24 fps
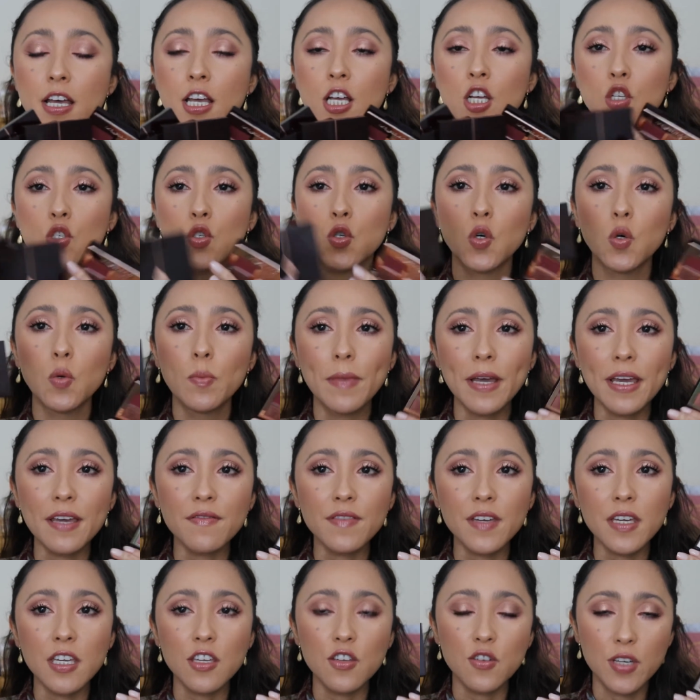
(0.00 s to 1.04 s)
so maybe
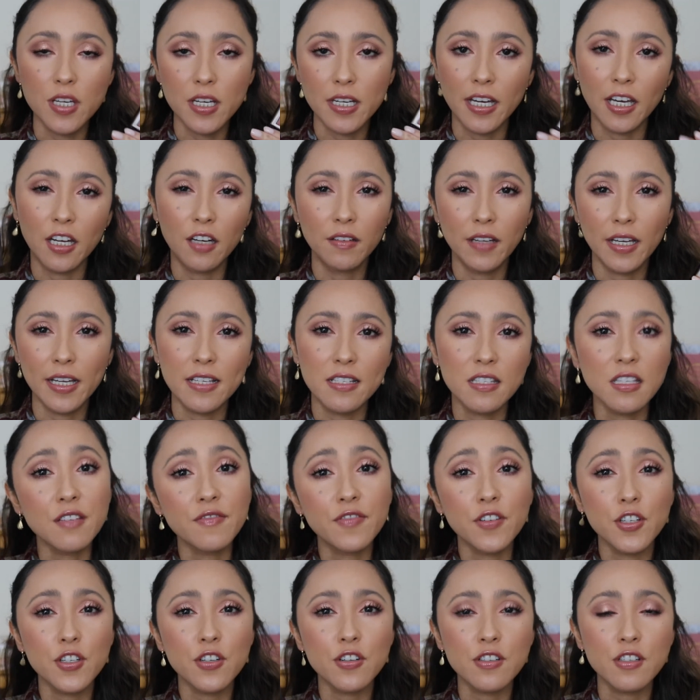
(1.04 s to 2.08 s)
you can kind of like see for
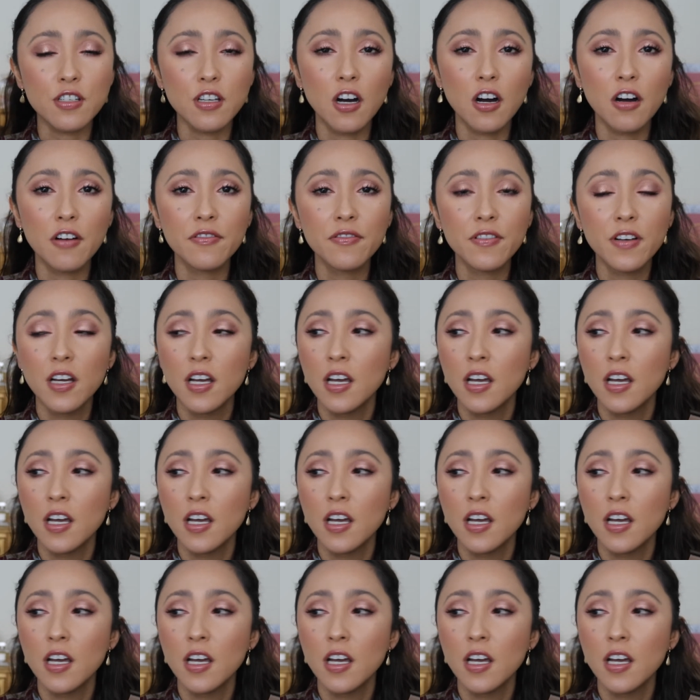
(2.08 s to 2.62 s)
yourself